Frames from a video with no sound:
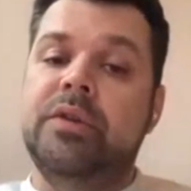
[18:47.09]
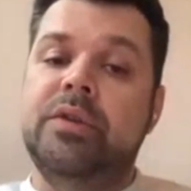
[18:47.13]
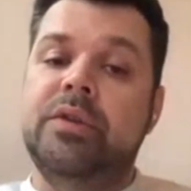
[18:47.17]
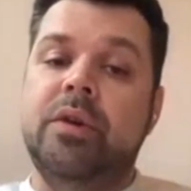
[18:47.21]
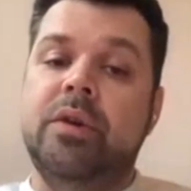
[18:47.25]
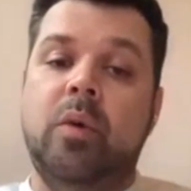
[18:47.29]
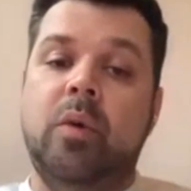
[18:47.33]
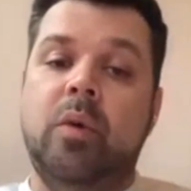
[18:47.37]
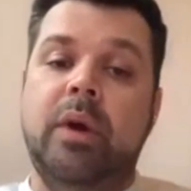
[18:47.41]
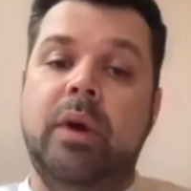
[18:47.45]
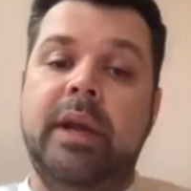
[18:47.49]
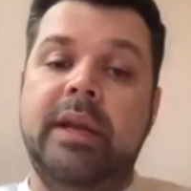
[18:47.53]

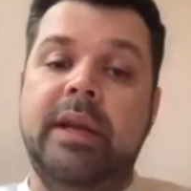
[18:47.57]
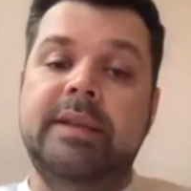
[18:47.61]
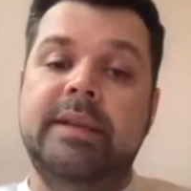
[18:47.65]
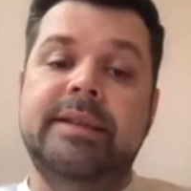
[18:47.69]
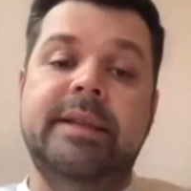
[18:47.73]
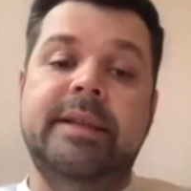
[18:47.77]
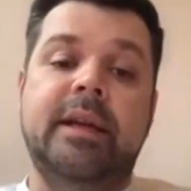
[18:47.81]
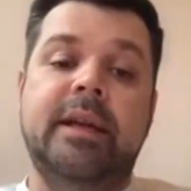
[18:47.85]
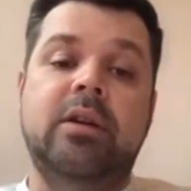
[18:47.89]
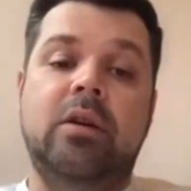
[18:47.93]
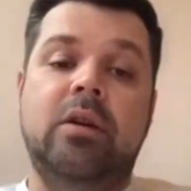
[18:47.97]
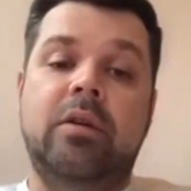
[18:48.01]
So
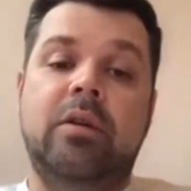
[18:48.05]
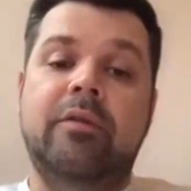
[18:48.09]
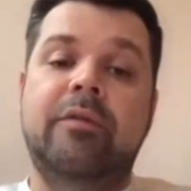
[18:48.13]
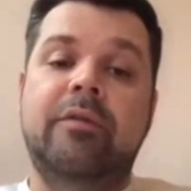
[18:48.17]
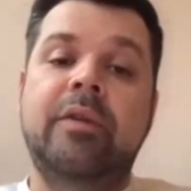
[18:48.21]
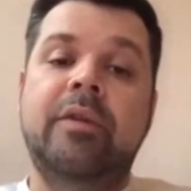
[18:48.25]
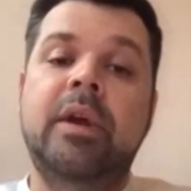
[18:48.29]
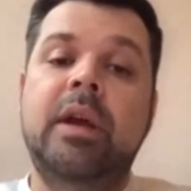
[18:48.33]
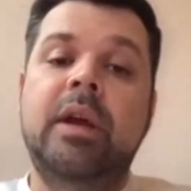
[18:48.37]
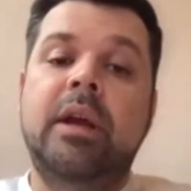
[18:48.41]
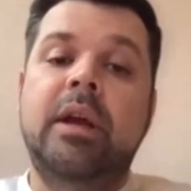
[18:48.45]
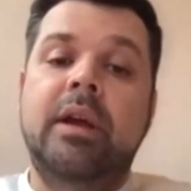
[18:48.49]
instead of
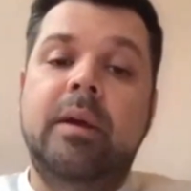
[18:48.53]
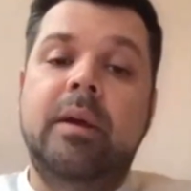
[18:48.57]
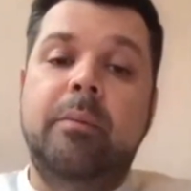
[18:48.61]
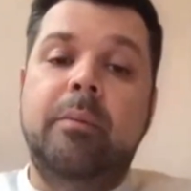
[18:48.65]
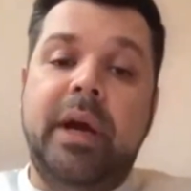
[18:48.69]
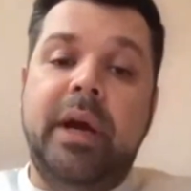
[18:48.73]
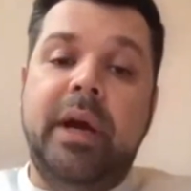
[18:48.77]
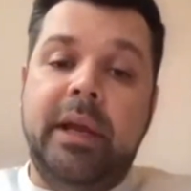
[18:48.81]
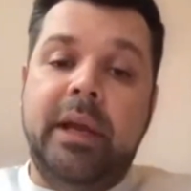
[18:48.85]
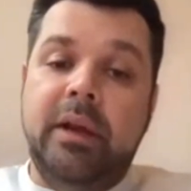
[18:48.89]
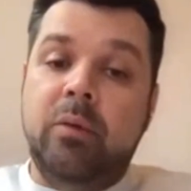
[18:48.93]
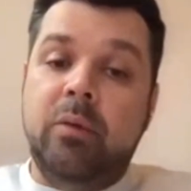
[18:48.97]

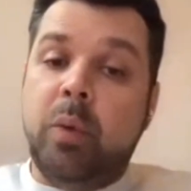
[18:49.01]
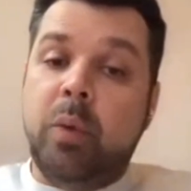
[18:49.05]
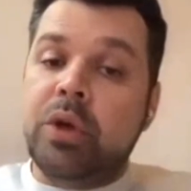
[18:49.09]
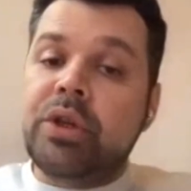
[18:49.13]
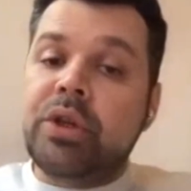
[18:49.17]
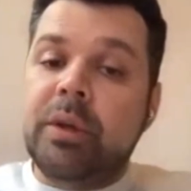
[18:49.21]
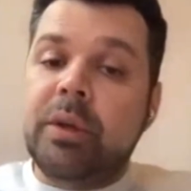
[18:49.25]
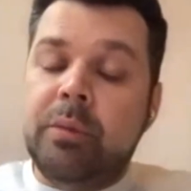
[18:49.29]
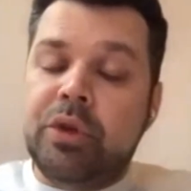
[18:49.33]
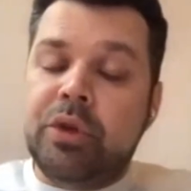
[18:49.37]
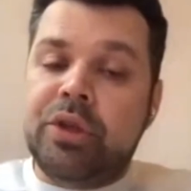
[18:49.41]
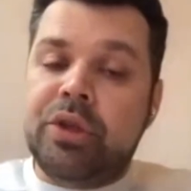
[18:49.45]
buying a
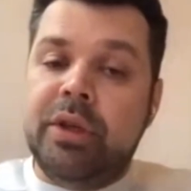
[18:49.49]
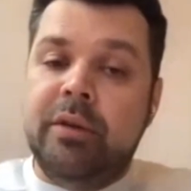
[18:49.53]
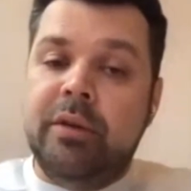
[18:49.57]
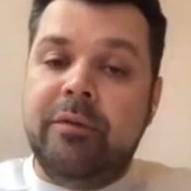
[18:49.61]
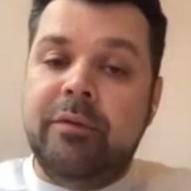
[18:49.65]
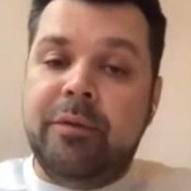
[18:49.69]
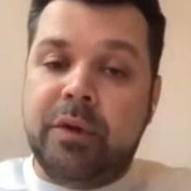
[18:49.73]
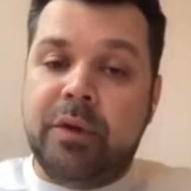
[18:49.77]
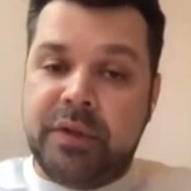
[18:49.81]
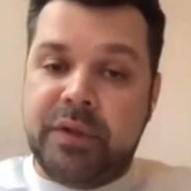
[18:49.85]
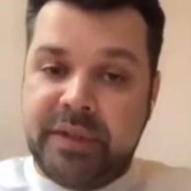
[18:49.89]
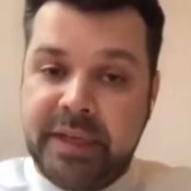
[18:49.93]
washing machine
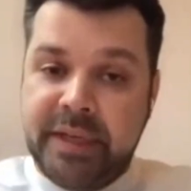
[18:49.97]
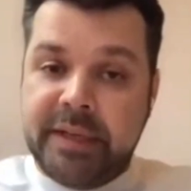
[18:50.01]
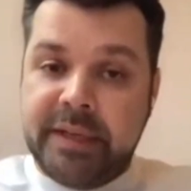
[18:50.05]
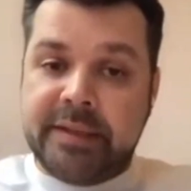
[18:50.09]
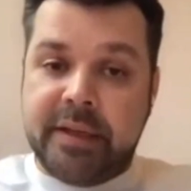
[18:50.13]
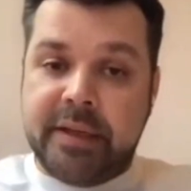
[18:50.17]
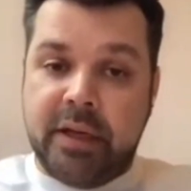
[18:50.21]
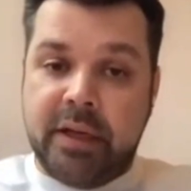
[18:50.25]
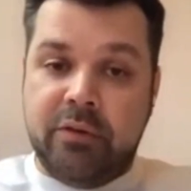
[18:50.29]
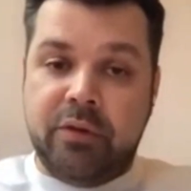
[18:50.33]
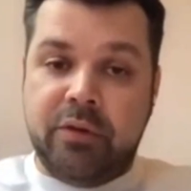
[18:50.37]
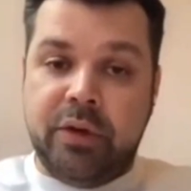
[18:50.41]
for
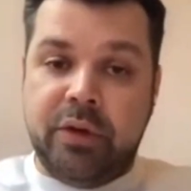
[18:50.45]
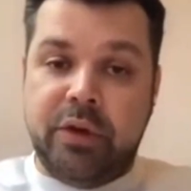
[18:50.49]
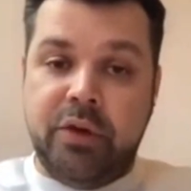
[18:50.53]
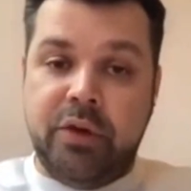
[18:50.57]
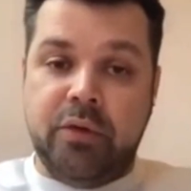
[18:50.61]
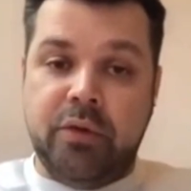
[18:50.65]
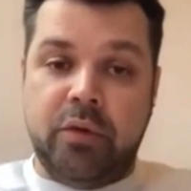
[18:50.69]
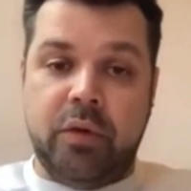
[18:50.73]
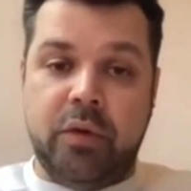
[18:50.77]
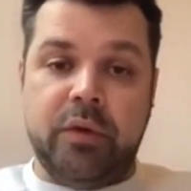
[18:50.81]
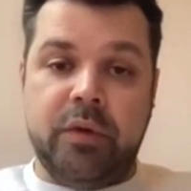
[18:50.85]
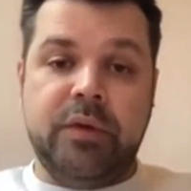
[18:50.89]
600
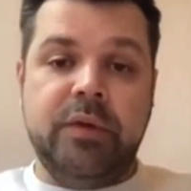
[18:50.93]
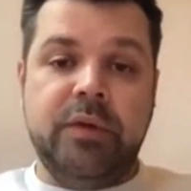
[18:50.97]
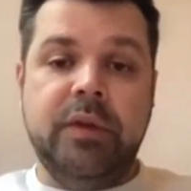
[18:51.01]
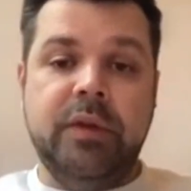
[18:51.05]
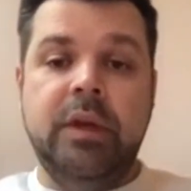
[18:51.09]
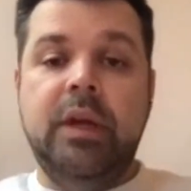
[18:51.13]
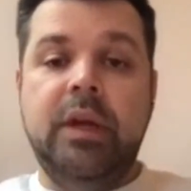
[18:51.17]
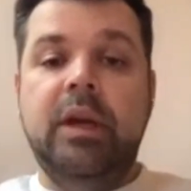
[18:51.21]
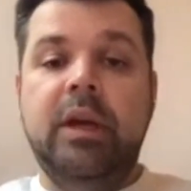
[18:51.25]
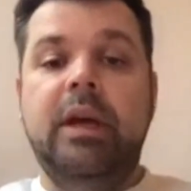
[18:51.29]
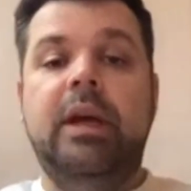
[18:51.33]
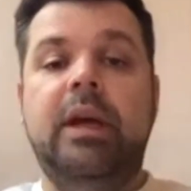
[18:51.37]
euros,